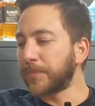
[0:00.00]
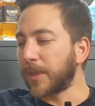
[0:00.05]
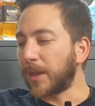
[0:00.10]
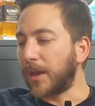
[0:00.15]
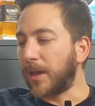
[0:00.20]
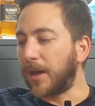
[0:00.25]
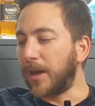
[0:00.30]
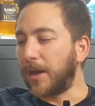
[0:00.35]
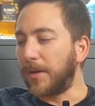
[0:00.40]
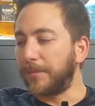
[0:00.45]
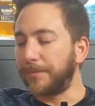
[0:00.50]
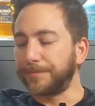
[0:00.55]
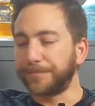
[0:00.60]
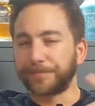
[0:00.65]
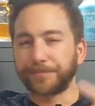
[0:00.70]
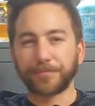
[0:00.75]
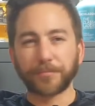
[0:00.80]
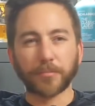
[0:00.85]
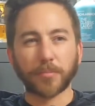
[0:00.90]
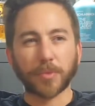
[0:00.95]

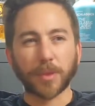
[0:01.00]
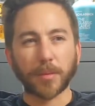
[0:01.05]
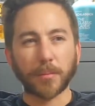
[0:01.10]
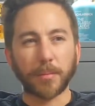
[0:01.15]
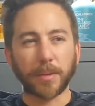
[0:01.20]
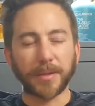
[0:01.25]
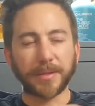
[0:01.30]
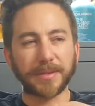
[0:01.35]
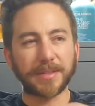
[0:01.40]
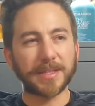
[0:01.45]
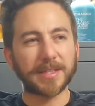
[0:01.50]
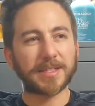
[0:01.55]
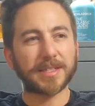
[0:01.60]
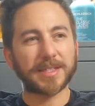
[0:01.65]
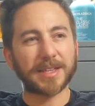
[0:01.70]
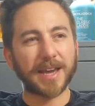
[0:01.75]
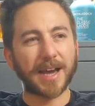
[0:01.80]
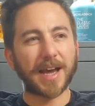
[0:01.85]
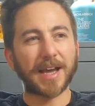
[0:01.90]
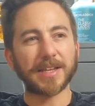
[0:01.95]
But this
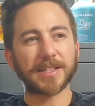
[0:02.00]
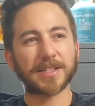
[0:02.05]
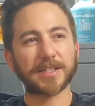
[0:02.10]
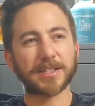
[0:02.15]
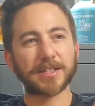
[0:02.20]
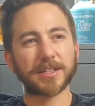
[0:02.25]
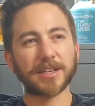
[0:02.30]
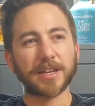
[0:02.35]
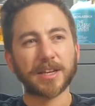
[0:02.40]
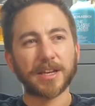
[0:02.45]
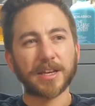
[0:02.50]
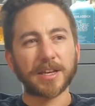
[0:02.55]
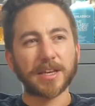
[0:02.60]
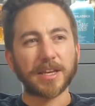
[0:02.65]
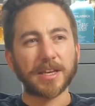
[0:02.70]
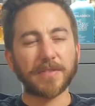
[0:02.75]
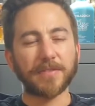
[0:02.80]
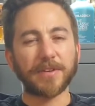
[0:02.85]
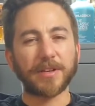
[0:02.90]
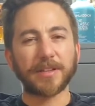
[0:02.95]
cask,
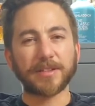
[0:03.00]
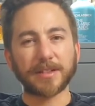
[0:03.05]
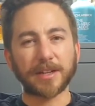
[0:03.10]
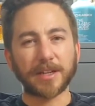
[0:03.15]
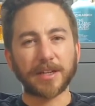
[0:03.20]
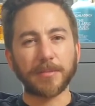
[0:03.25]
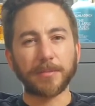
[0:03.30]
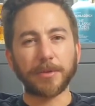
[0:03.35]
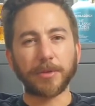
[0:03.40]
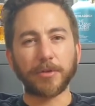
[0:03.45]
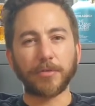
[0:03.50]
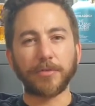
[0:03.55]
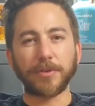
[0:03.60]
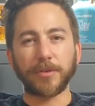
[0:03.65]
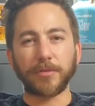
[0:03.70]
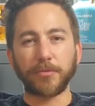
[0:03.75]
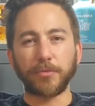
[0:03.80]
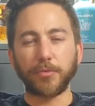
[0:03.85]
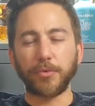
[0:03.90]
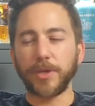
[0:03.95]
even a tiny bit of
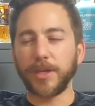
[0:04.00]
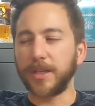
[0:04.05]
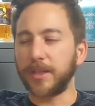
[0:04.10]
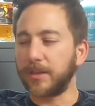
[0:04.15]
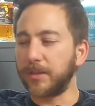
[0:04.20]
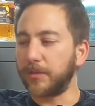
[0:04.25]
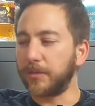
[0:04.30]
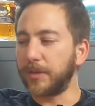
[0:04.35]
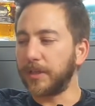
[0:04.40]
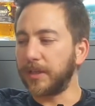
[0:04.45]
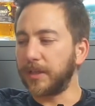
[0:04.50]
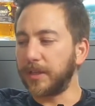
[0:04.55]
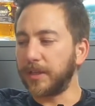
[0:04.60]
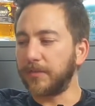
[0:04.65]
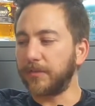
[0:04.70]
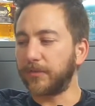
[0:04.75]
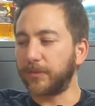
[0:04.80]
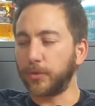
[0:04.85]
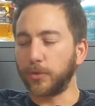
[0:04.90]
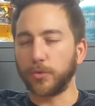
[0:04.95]
it, really
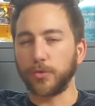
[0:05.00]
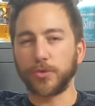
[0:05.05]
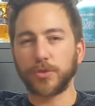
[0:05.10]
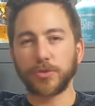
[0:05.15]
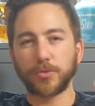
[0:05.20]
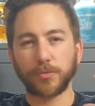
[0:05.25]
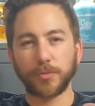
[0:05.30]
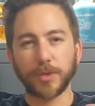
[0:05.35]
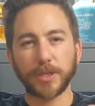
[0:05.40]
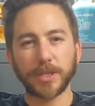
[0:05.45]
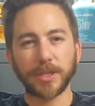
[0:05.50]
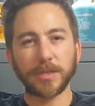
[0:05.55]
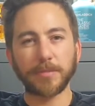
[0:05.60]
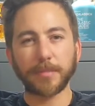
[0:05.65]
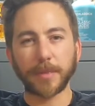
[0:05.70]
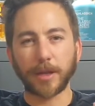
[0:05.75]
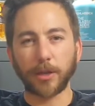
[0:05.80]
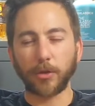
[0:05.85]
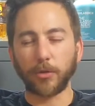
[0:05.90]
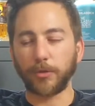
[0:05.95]
influenced, really
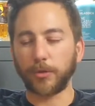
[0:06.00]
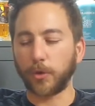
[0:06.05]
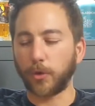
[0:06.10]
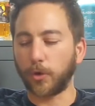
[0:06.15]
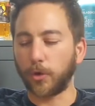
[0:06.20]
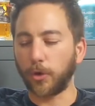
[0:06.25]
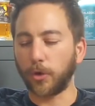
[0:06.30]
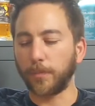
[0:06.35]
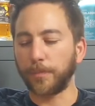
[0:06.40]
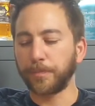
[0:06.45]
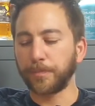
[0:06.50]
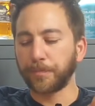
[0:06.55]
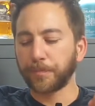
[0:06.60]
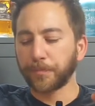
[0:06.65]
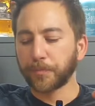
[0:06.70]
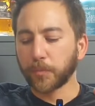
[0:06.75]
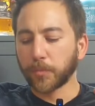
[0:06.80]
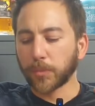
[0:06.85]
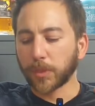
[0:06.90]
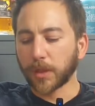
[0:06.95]
mellowed the whole
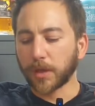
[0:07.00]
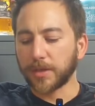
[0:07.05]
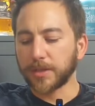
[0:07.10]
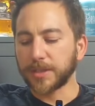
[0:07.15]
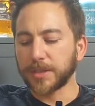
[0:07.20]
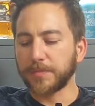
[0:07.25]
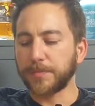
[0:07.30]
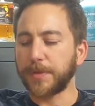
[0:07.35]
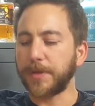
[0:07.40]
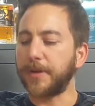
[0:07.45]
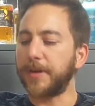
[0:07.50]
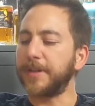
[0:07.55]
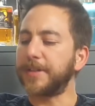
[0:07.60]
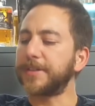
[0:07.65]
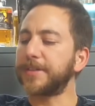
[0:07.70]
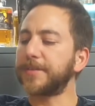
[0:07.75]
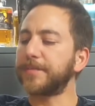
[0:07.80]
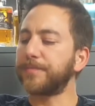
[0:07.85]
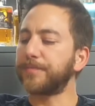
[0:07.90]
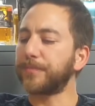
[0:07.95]

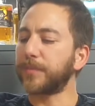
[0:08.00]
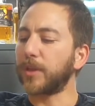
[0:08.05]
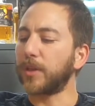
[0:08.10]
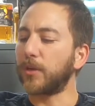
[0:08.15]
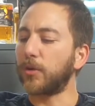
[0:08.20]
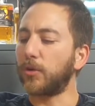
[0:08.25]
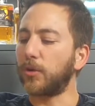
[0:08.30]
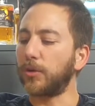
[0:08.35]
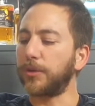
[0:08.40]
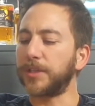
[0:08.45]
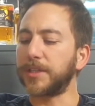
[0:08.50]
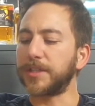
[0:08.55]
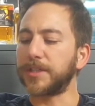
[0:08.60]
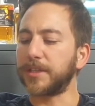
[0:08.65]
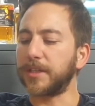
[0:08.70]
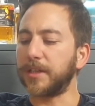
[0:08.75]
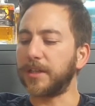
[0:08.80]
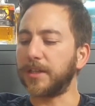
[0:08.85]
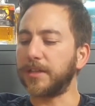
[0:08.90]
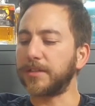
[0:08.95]
spirits, whole
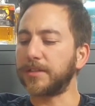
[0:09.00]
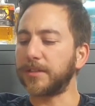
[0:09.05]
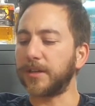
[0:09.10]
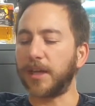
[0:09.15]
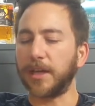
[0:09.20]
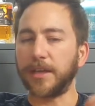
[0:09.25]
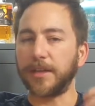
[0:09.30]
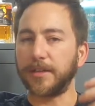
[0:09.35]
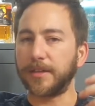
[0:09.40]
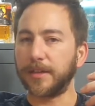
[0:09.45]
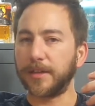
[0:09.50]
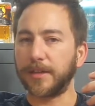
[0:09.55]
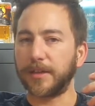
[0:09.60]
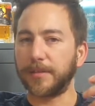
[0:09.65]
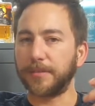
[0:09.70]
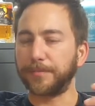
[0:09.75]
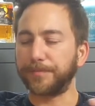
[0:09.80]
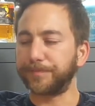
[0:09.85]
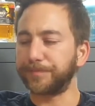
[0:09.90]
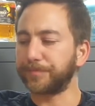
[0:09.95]
distillate, and
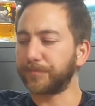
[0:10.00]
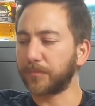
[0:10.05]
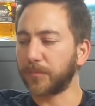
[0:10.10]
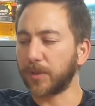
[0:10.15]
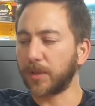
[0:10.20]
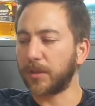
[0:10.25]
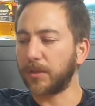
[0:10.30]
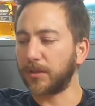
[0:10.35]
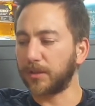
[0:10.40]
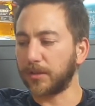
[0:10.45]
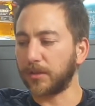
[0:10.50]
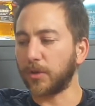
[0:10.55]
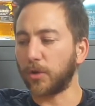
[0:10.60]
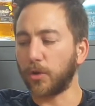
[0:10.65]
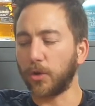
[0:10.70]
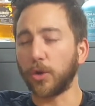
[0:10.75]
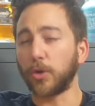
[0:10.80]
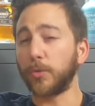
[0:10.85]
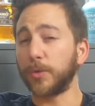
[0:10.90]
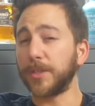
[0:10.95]
the
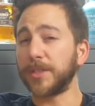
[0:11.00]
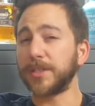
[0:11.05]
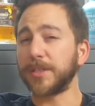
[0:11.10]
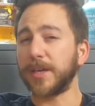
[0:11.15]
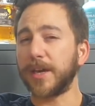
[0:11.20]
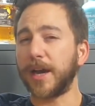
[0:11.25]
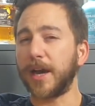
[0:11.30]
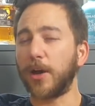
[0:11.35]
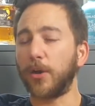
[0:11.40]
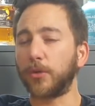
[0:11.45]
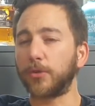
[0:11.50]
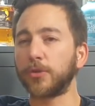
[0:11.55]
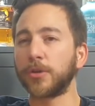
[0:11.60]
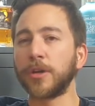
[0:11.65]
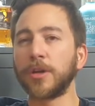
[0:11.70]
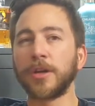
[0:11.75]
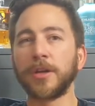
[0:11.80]
whole whiskey out.